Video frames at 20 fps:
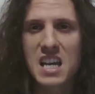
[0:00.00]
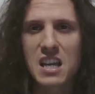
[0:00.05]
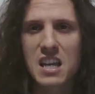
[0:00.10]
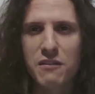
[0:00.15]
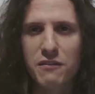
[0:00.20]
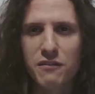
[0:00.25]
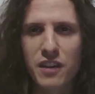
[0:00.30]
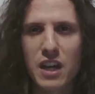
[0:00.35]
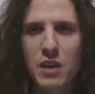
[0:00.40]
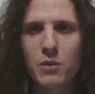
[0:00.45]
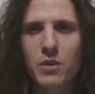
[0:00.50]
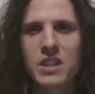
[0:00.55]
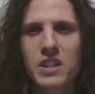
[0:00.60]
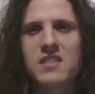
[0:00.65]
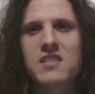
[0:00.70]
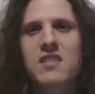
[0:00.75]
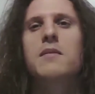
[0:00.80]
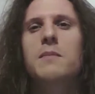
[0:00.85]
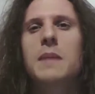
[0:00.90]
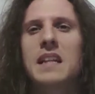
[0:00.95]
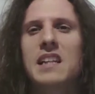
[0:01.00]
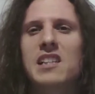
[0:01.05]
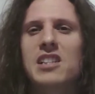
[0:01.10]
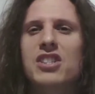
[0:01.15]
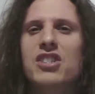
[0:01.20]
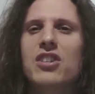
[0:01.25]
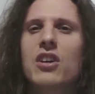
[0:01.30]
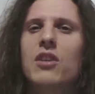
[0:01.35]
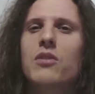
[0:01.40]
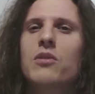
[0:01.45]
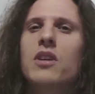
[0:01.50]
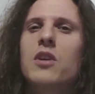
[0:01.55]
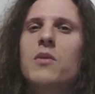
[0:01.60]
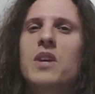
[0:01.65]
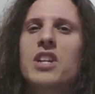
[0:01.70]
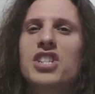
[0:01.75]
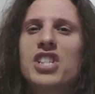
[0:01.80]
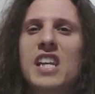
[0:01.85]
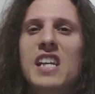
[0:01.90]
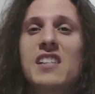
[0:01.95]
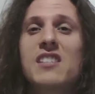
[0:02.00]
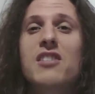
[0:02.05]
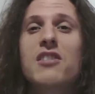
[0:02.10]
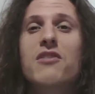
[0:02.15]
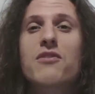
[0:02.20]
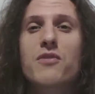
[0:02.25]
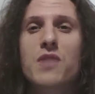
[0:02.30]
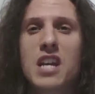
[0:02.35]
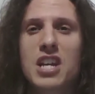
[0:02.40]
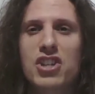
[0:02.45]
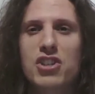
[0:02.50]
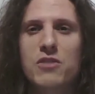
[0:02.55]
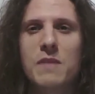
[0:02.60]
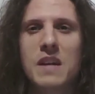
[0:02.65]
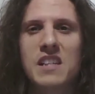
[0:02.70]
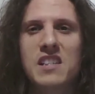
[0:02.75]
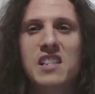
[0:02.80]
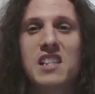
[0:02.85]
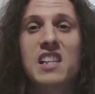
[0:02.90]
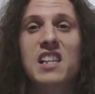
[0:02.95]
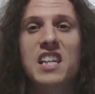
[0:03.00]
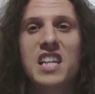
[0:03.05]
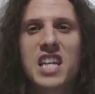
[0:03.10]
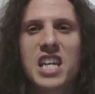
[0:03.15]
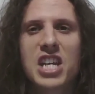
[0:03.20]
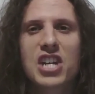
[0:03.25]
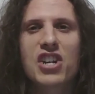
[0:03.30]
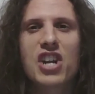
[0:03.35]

favorite metal genre, which is thrash metal, here